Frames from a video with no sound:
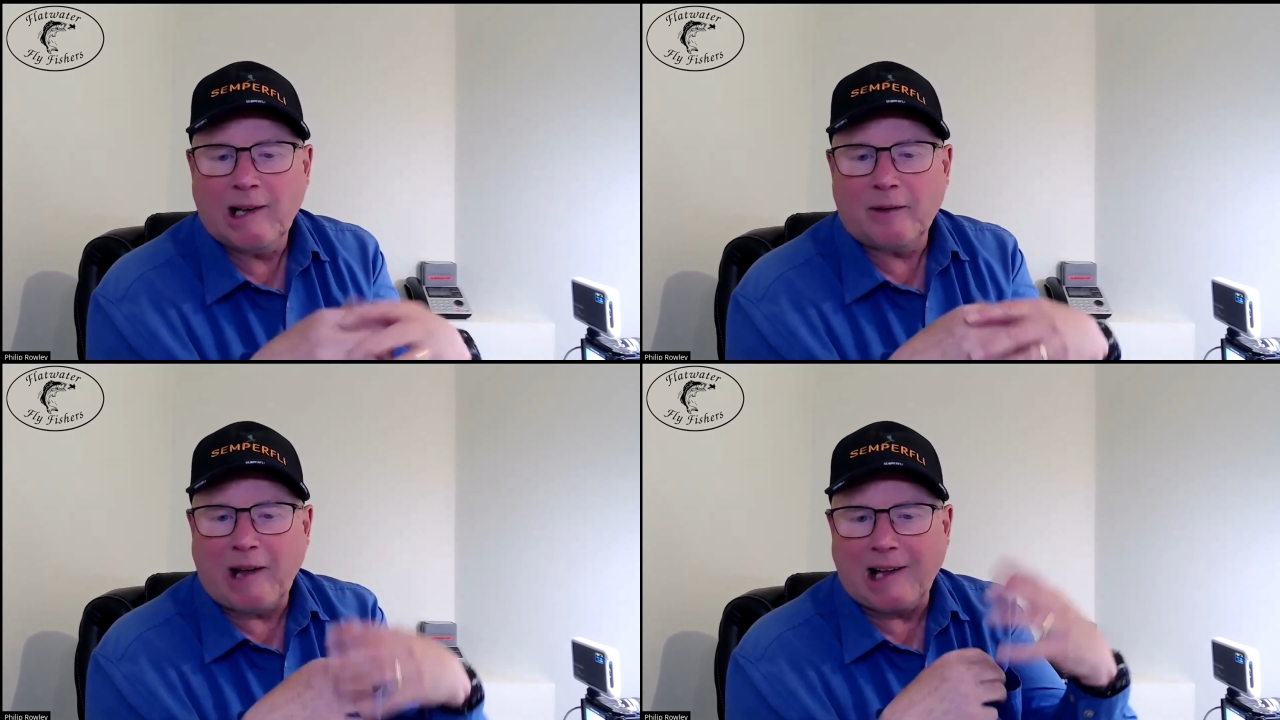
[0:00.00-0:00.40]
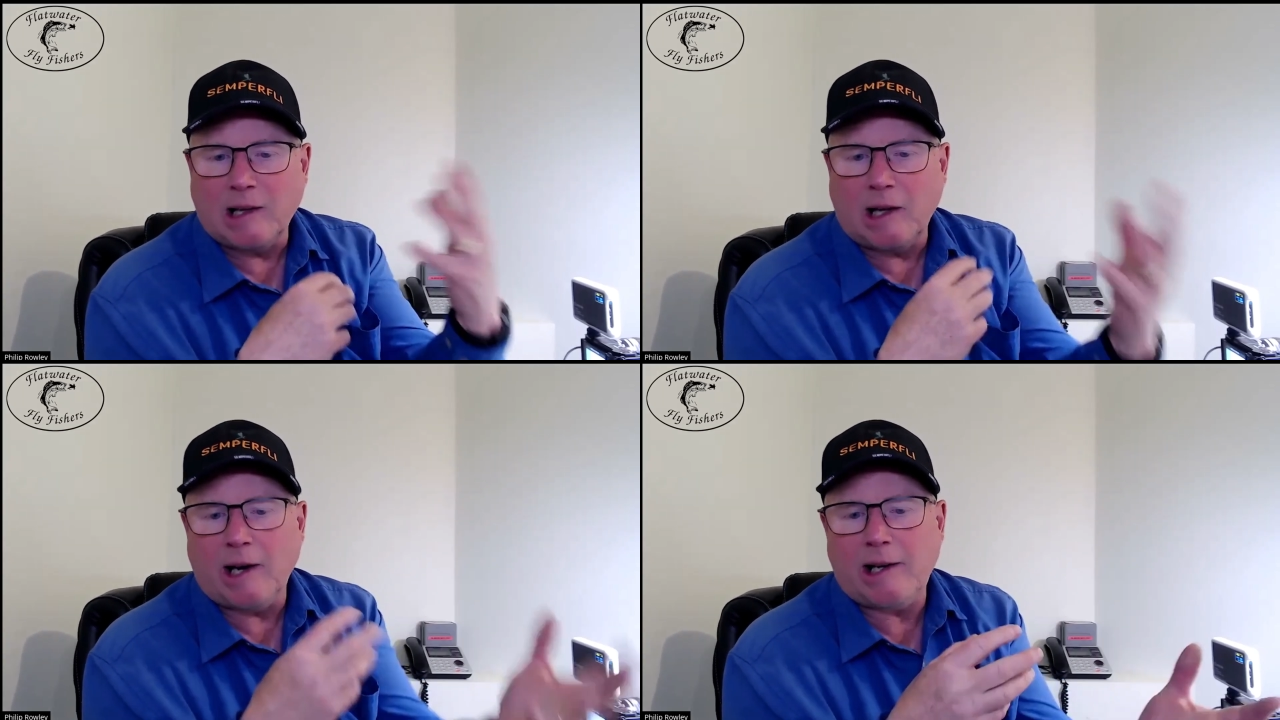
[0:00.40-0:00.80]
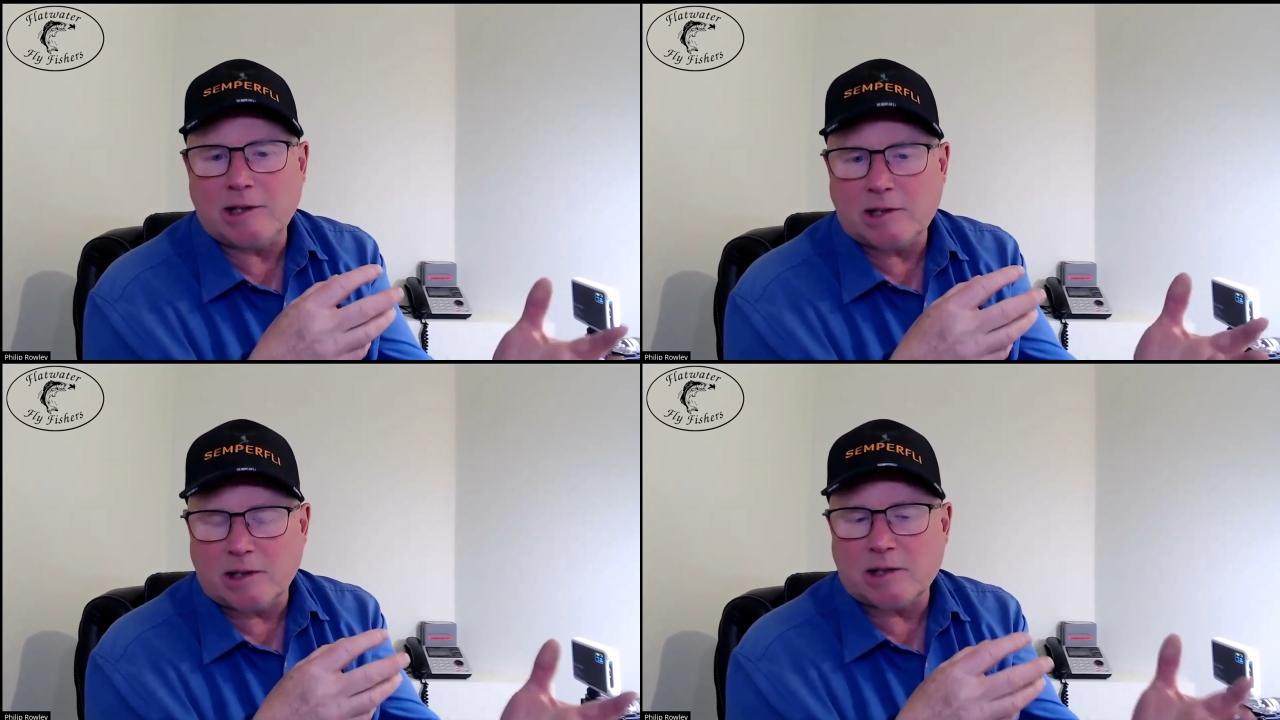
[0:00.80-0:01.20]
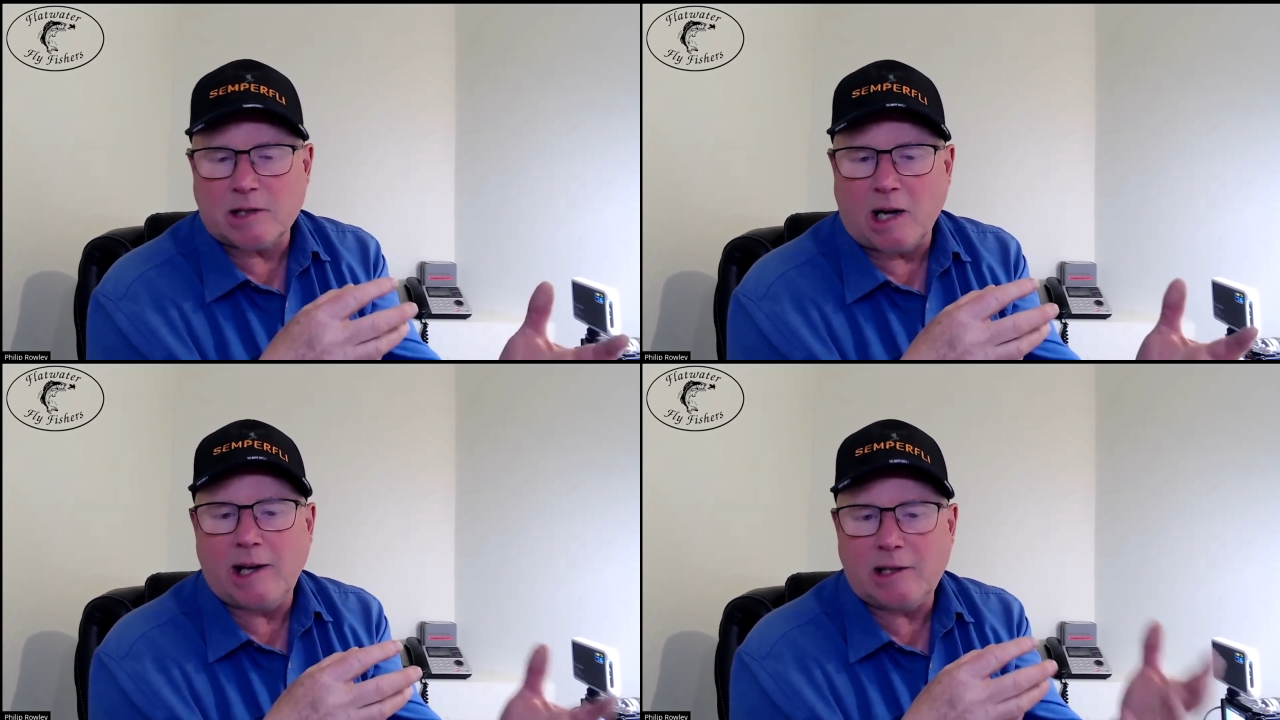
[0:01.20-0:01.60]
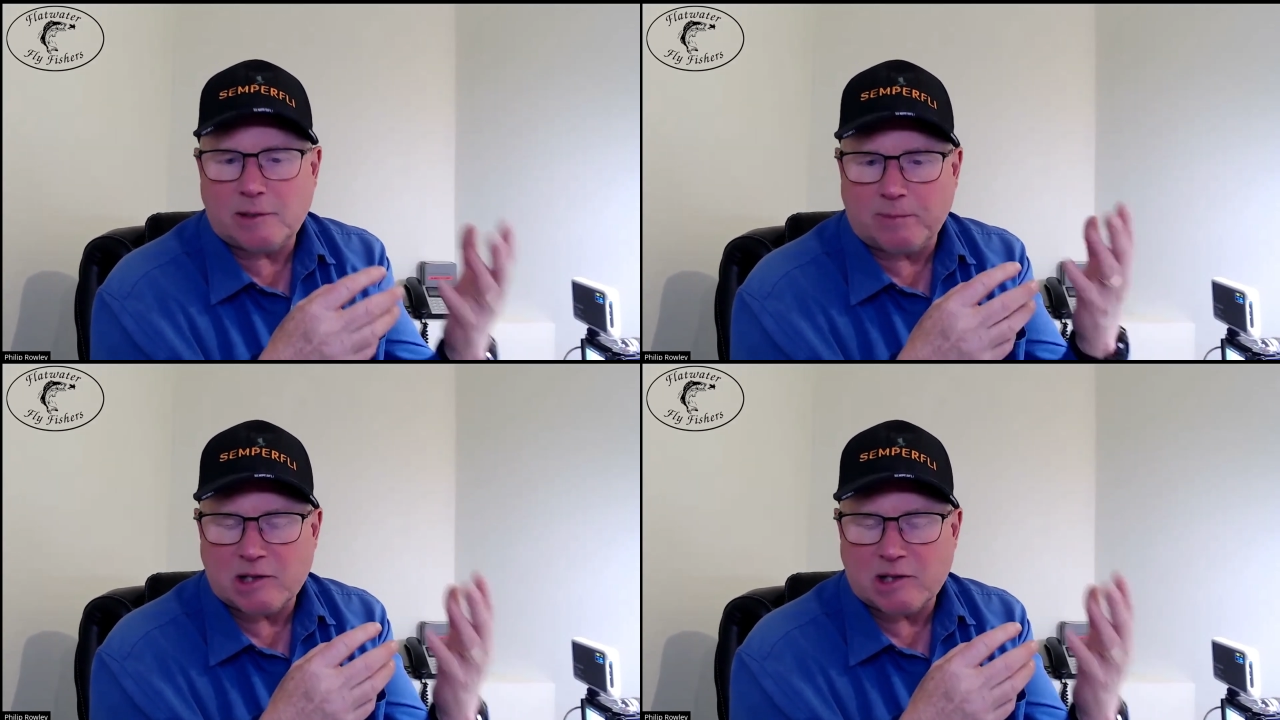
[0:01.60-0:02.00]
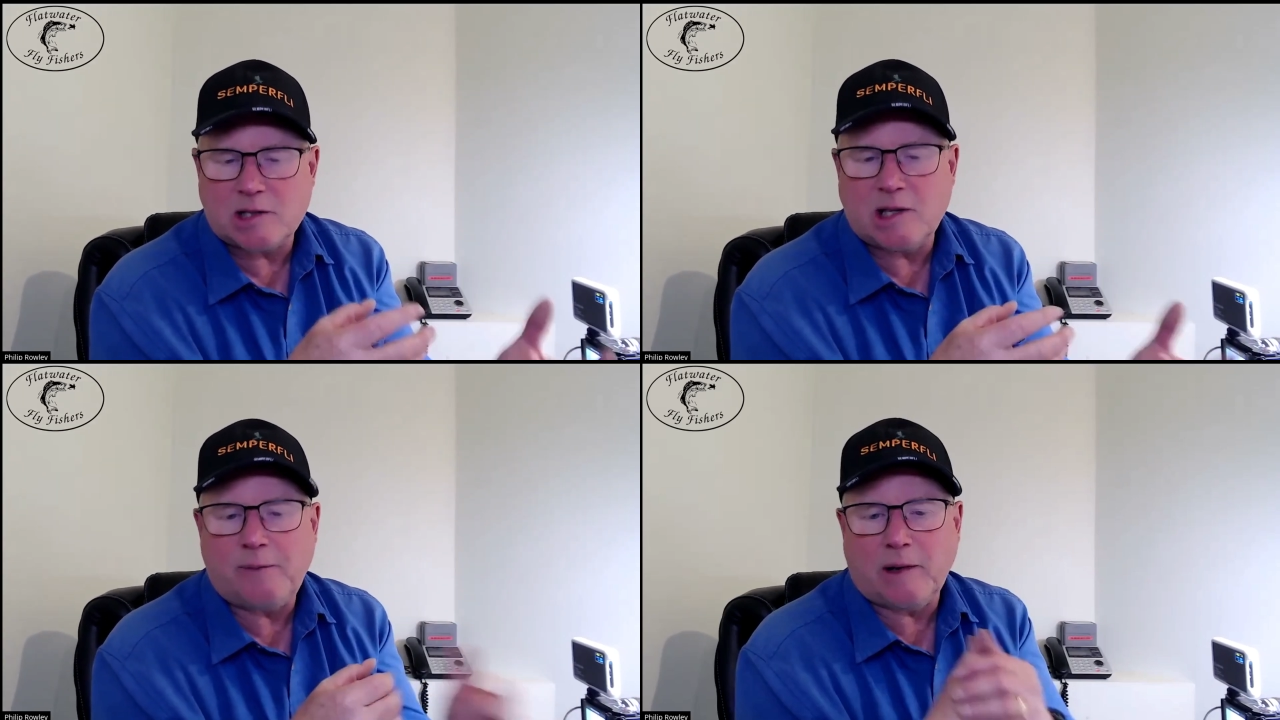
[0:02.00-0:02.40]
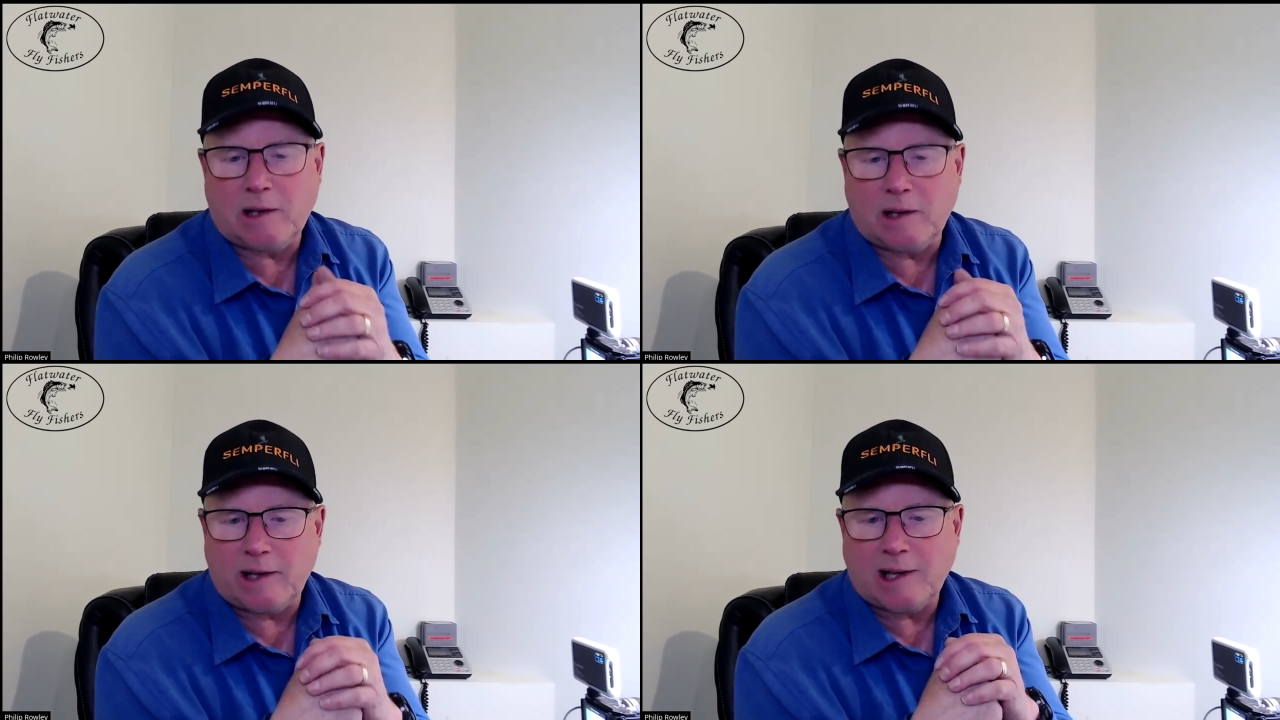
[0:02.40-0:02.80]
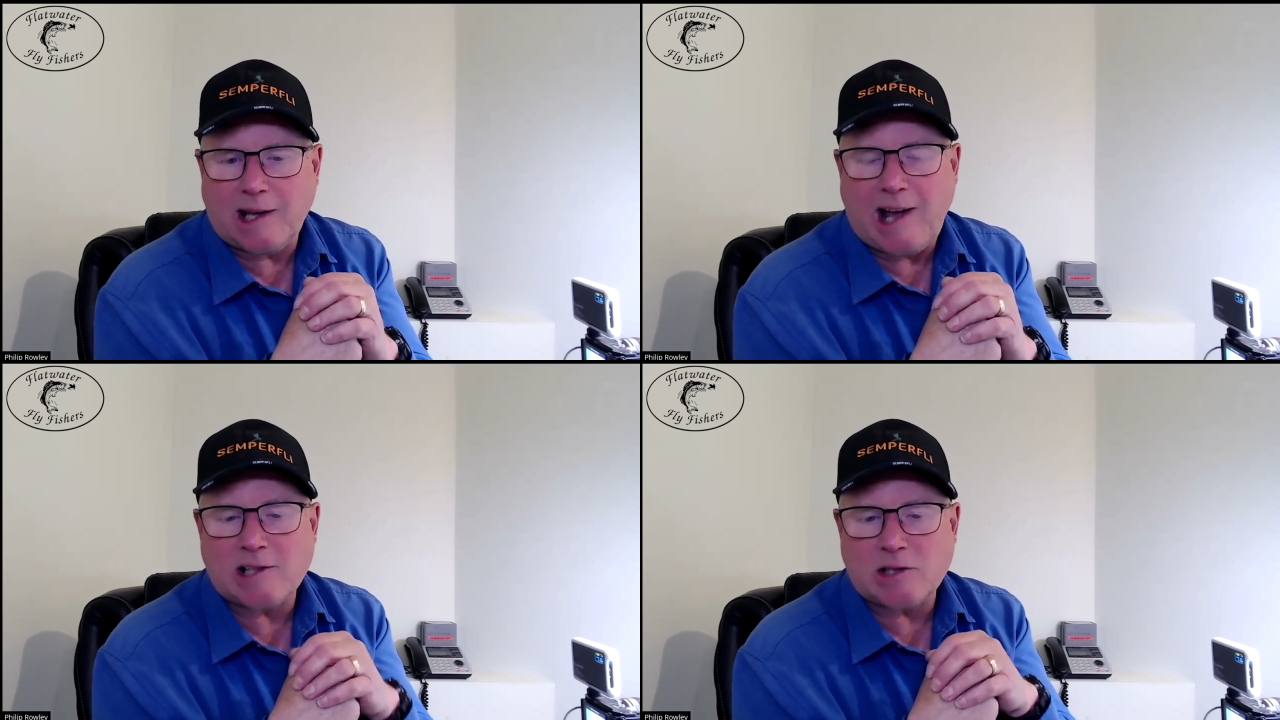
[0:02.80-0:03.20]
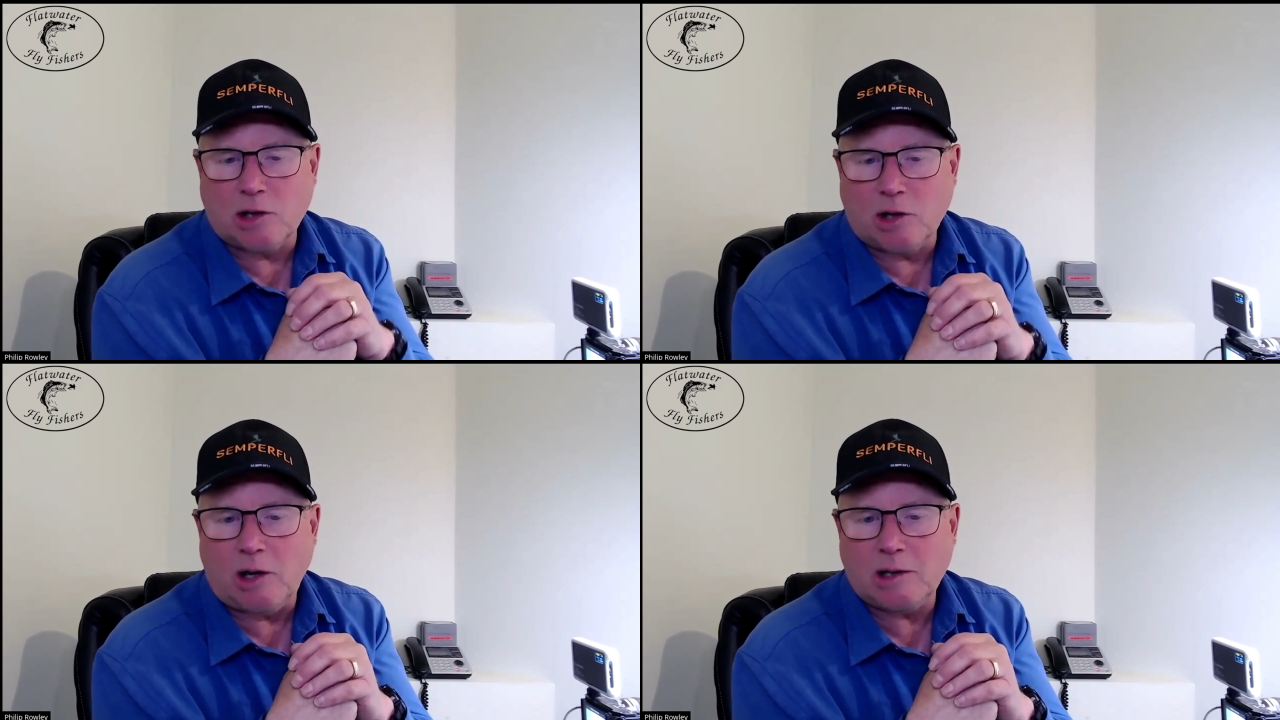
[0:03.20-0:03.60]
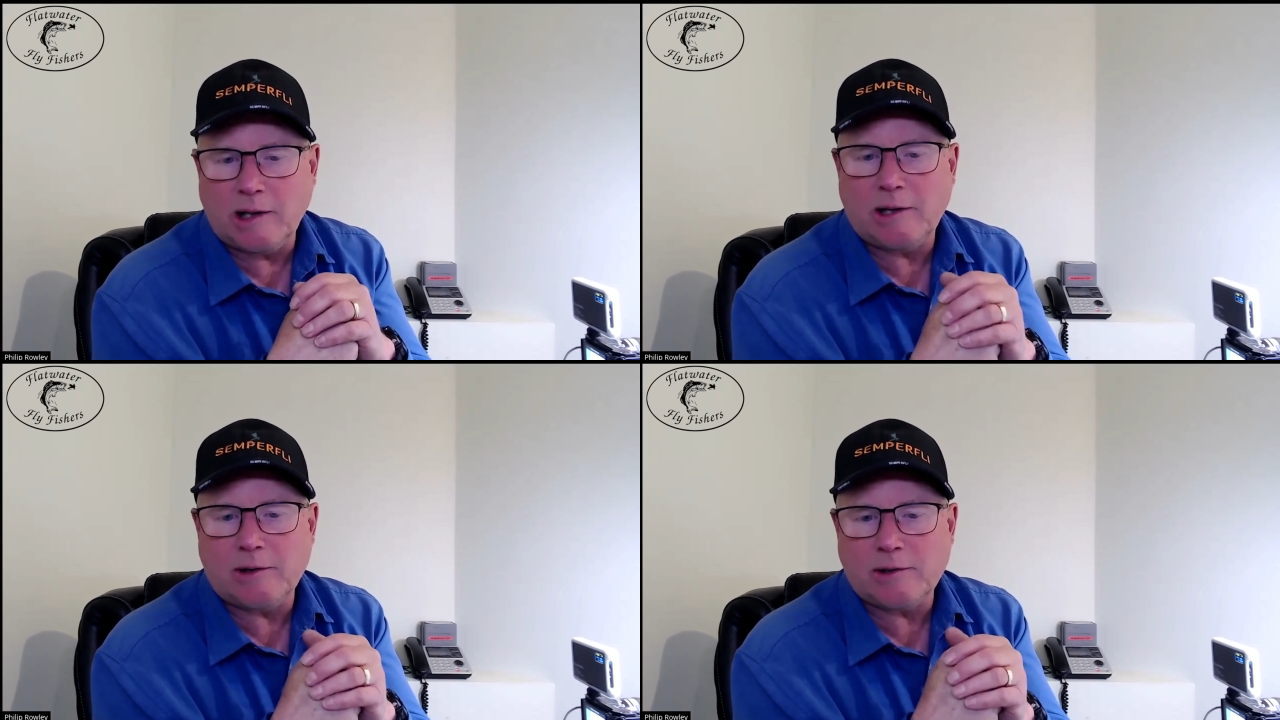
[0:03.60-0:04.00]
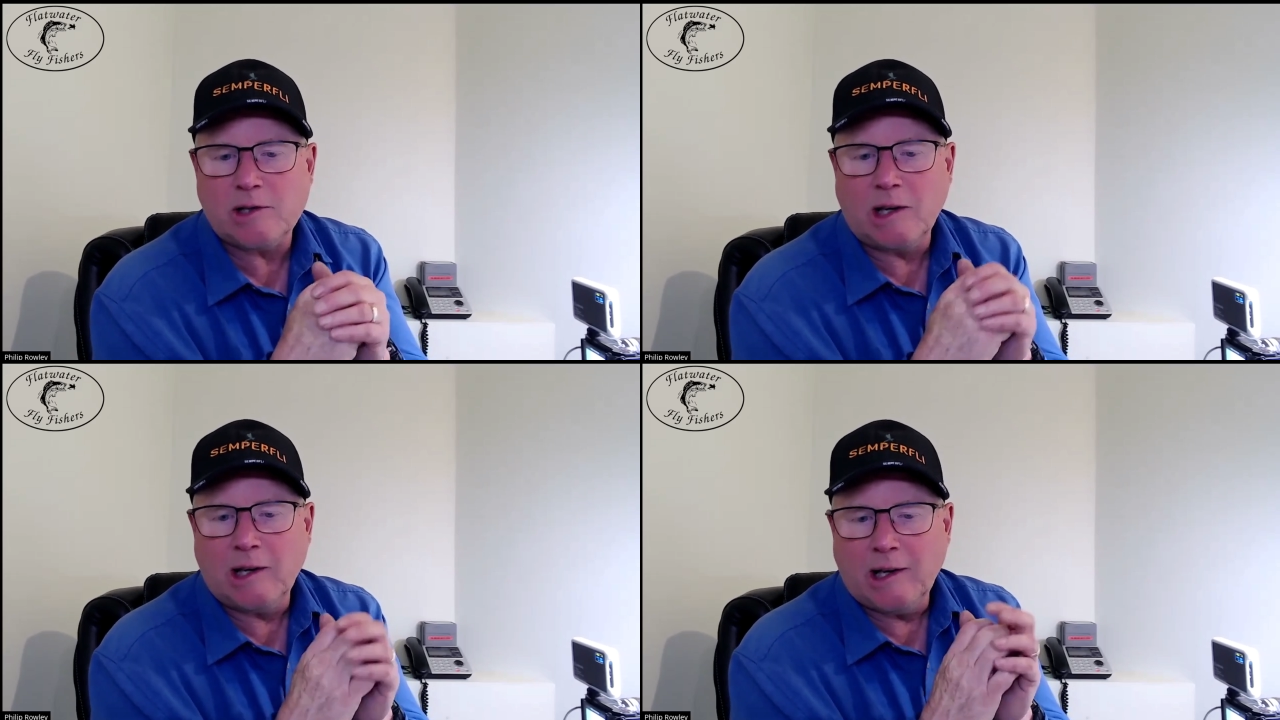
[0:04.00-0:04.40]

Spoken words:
that line is designed specifically to cast long leaders